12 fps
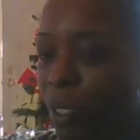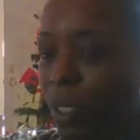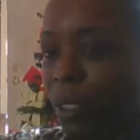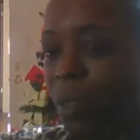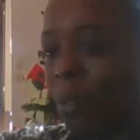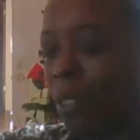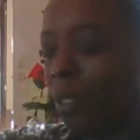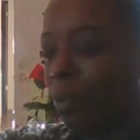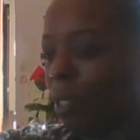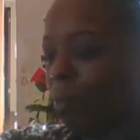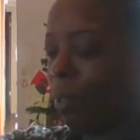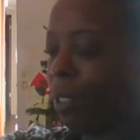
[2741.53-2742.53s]
waking up
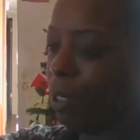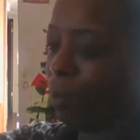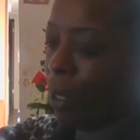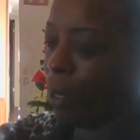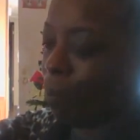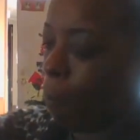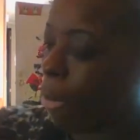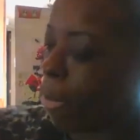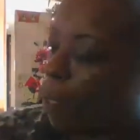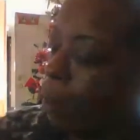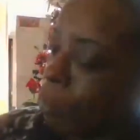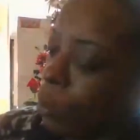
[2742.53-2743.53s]
anyway. But anyway,
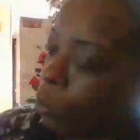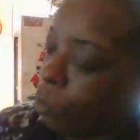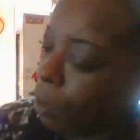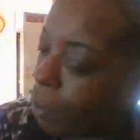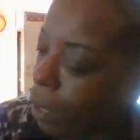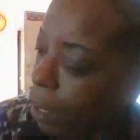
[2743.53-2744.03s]
whoever